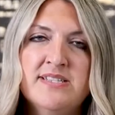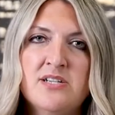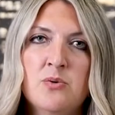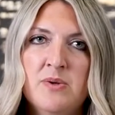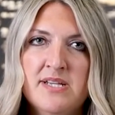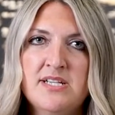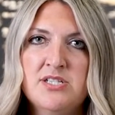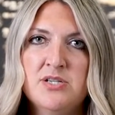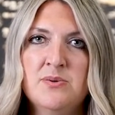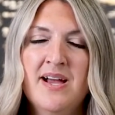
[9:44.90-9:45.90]
that are willing
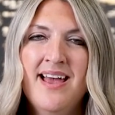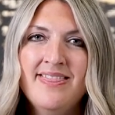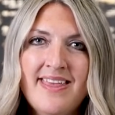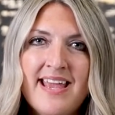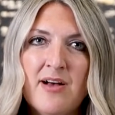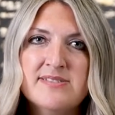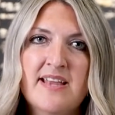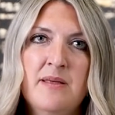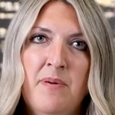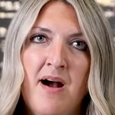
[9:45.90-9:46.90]
to think
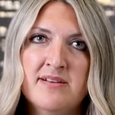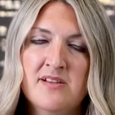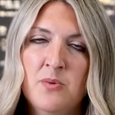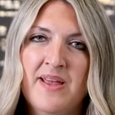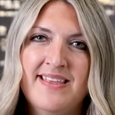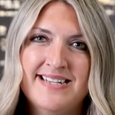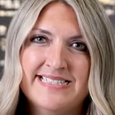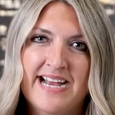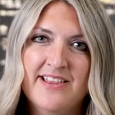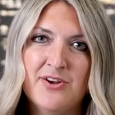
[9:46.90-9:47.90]
outside the box in the way they
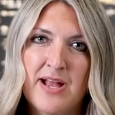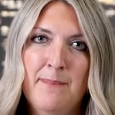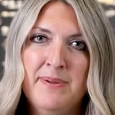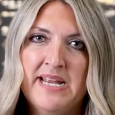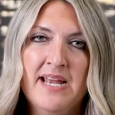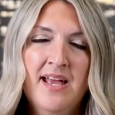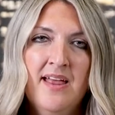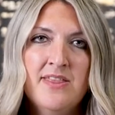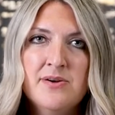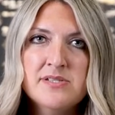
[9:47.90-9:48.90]
design their company.
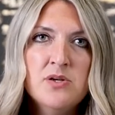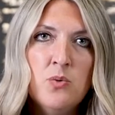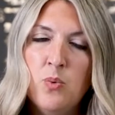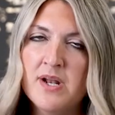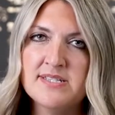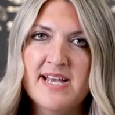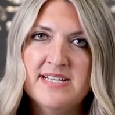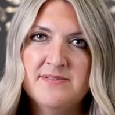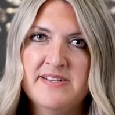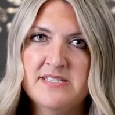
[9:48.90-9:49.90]
There is no one
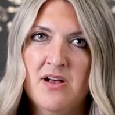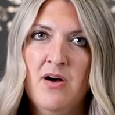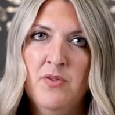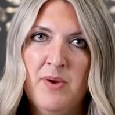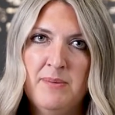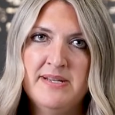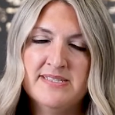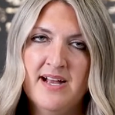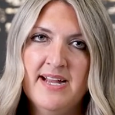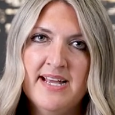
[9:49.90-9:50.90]
size fits all in the way we
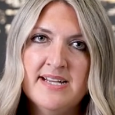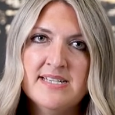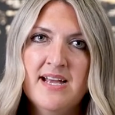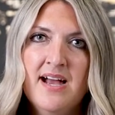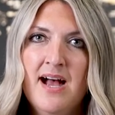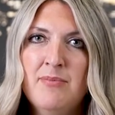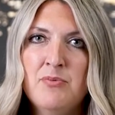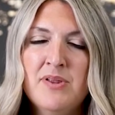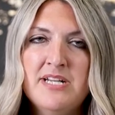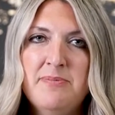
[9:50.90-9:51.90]
design it. It
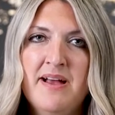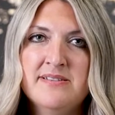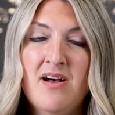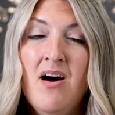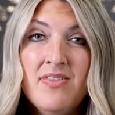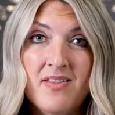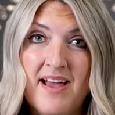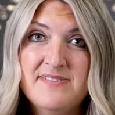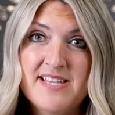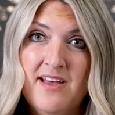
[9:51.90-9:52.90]
really depends on the
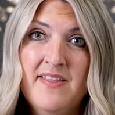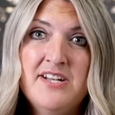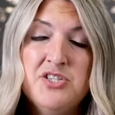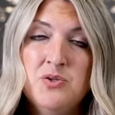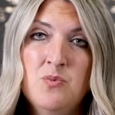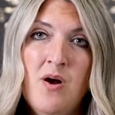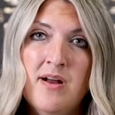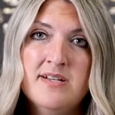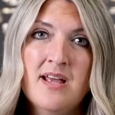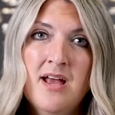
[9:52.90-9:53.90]
lifestyle that you
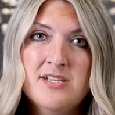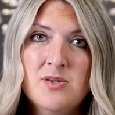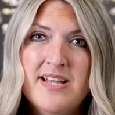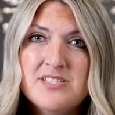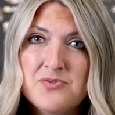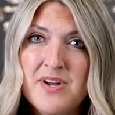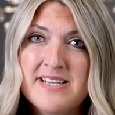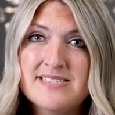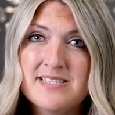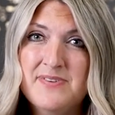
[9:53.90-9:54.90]
want. So let's
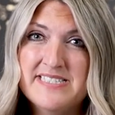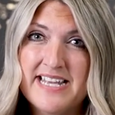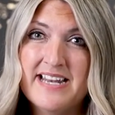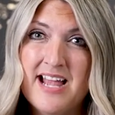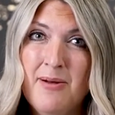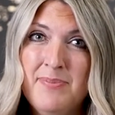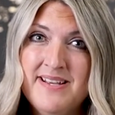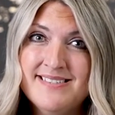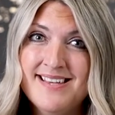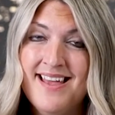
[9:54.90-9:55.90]
create sophisticated companies